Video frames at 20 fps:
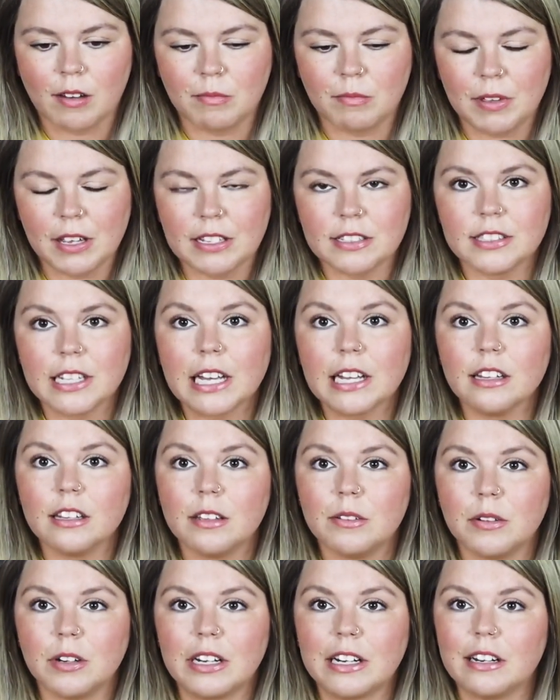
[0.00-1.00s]
exactly
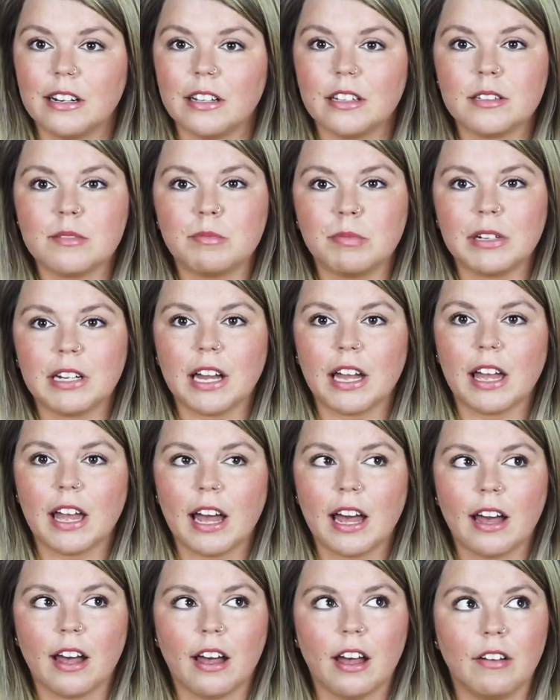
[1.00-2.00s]
what it is, but I
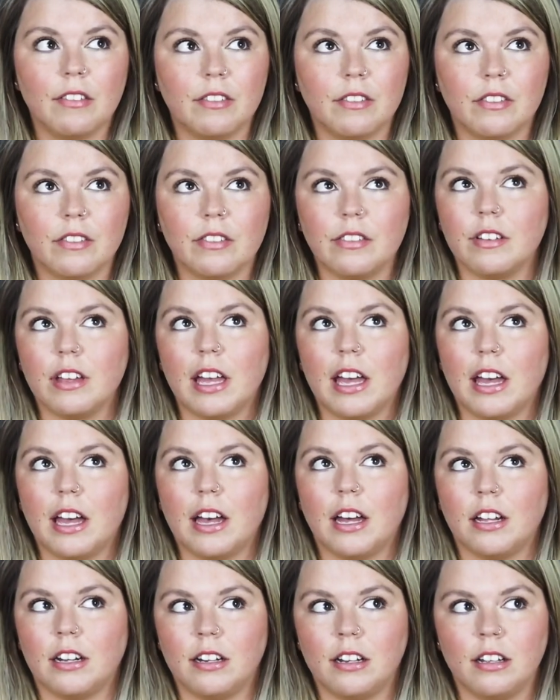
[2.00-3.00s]
have
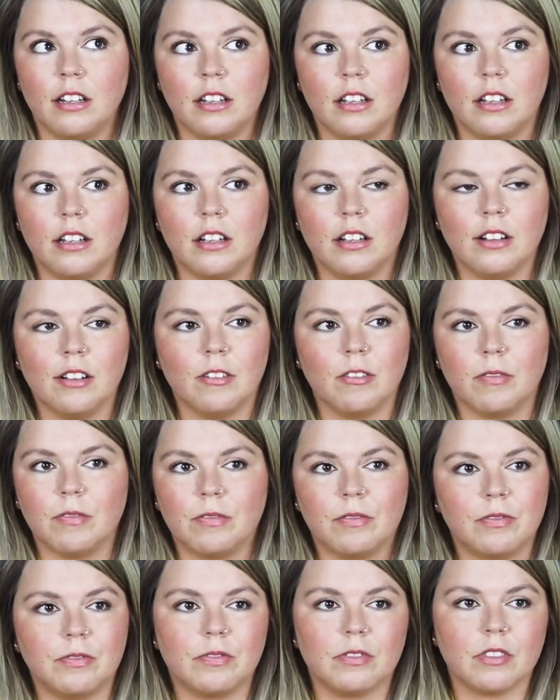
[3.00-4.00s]
had
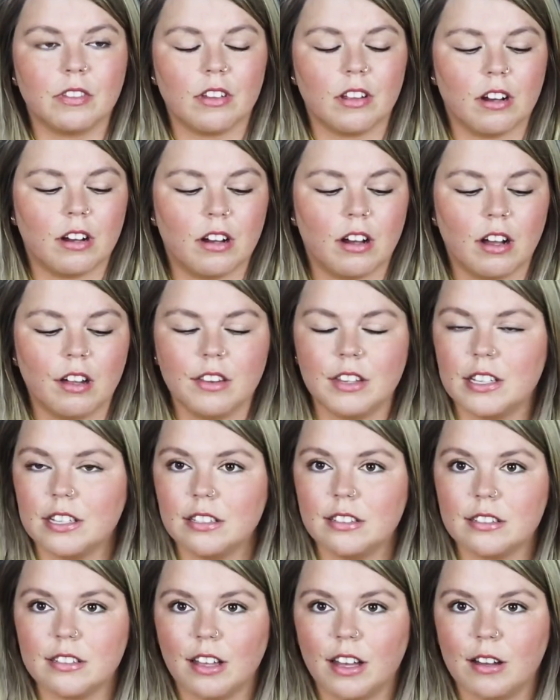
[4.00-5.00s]
all
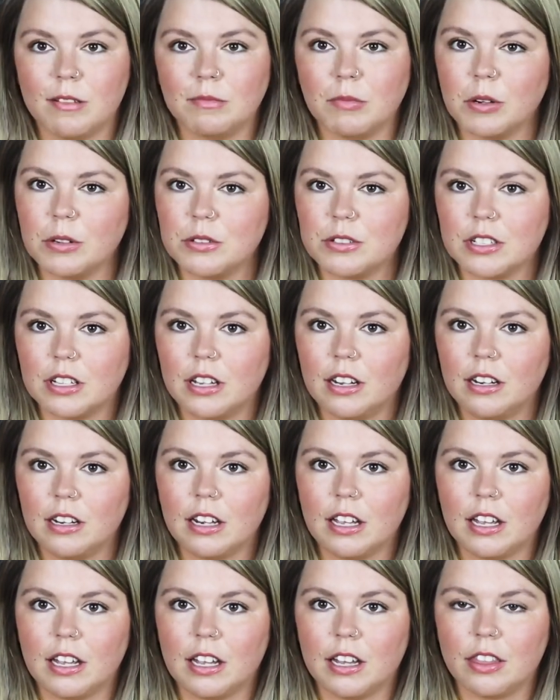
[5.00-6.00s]
this emotion
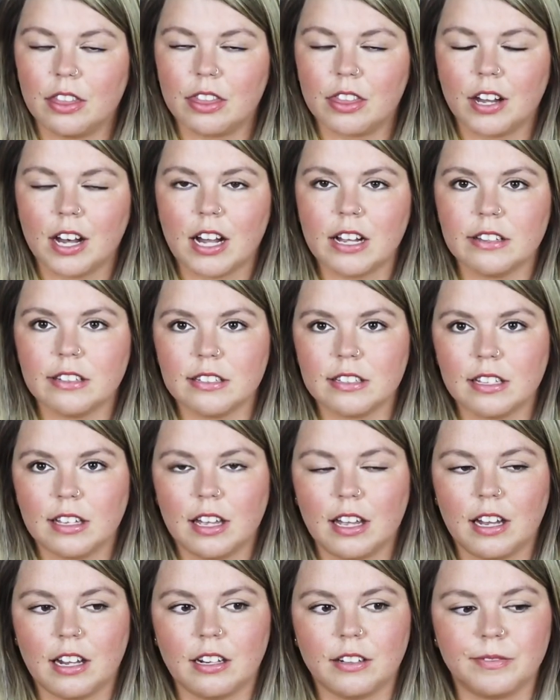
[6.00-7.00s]
and thoughts,
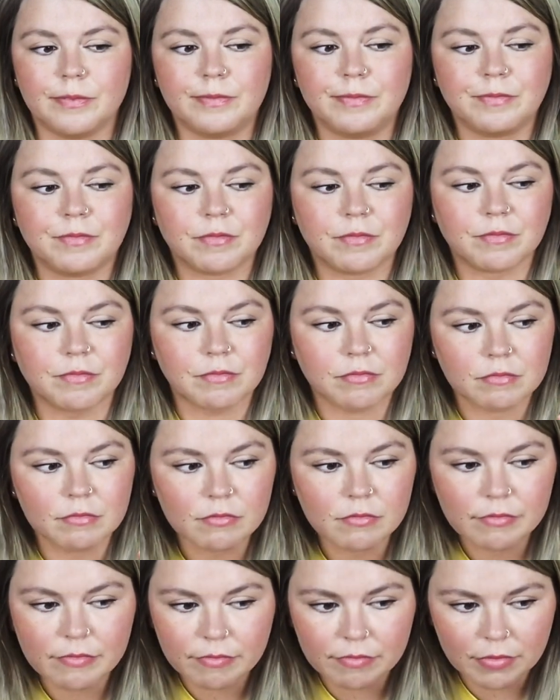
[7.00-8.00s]
and
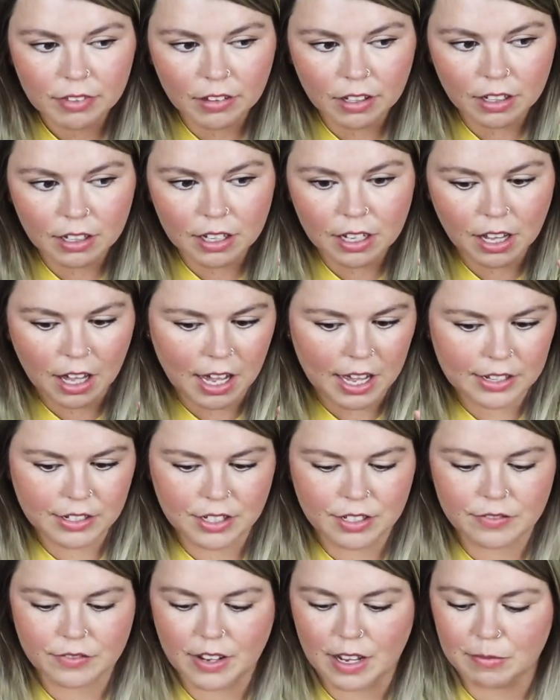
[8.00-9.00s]
I just
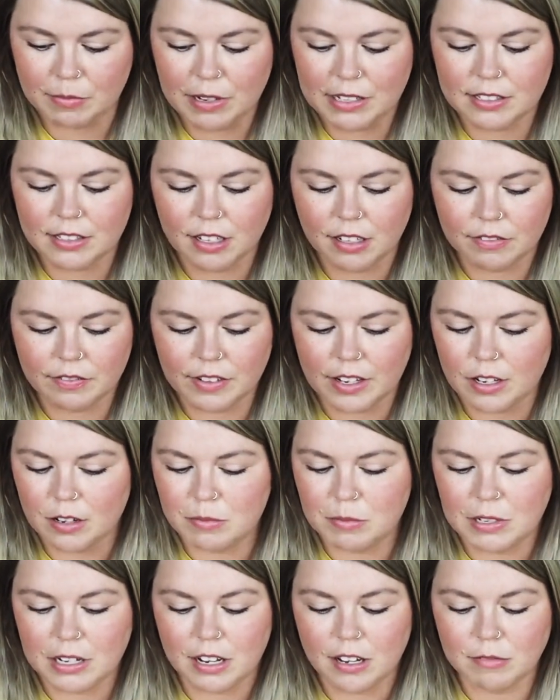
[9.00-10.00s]
find myself, I
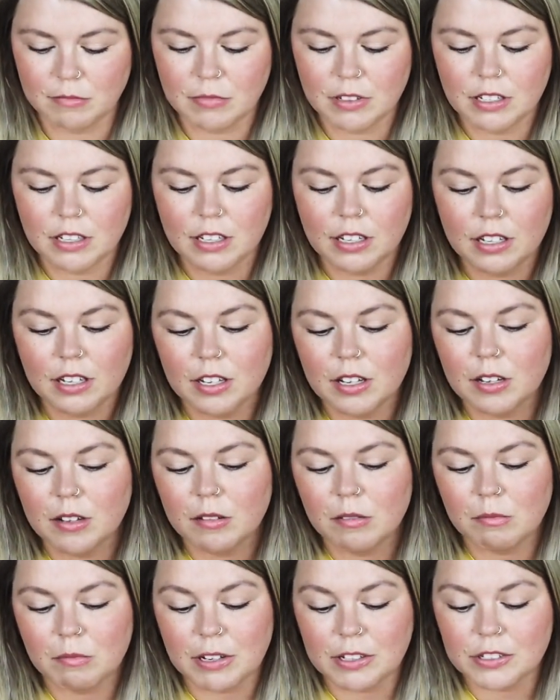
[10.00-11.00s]
open up
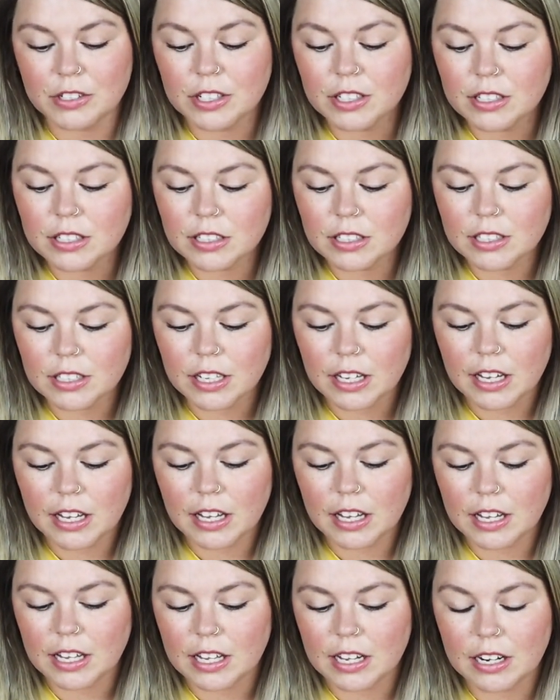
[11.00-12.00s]
my journal,
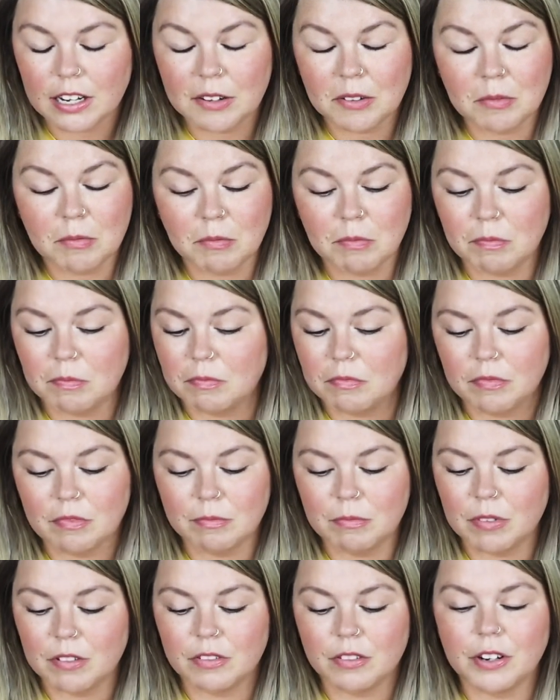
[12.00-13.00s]
and
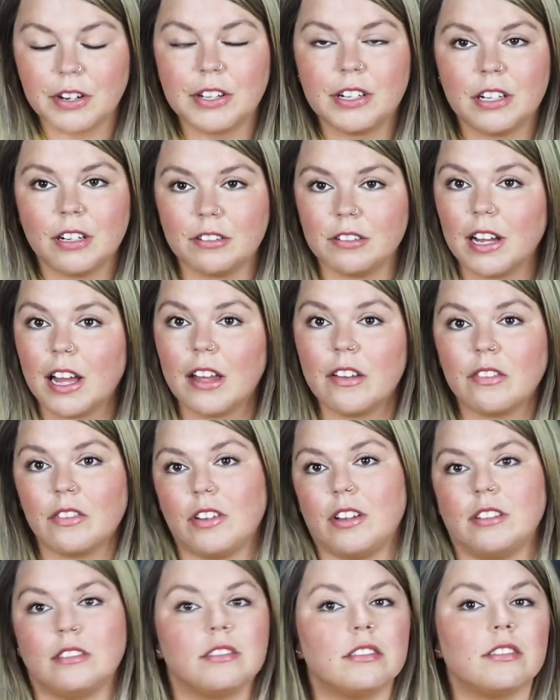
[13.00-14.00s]
before you know it, I
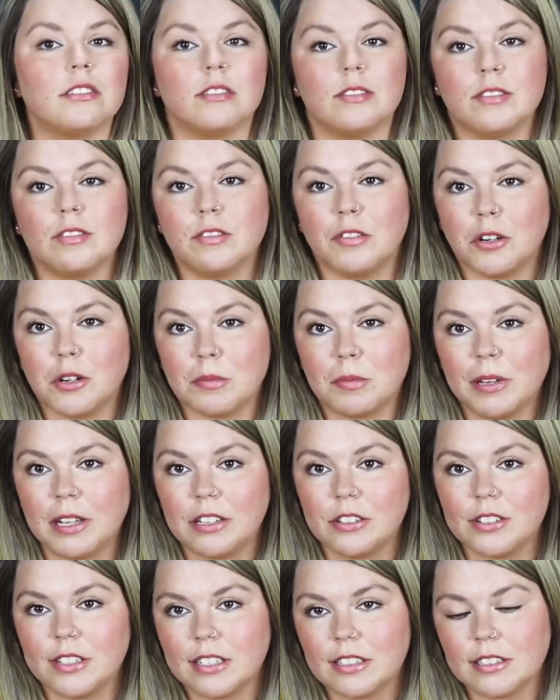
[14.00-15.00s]
filled 4
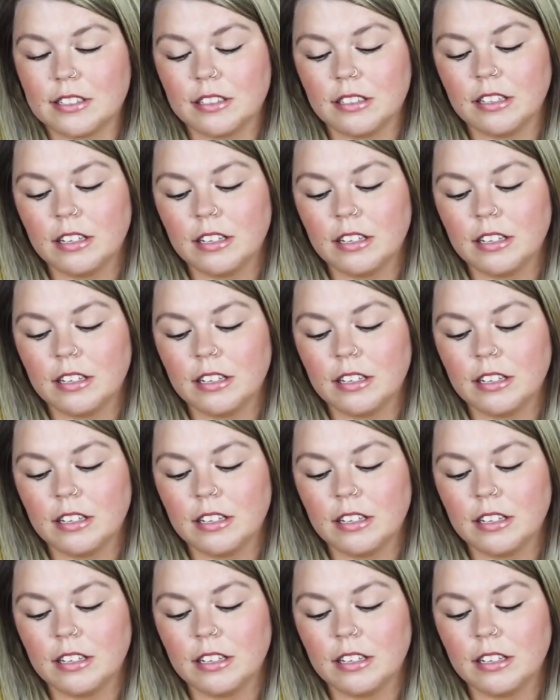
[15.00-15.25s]
pages.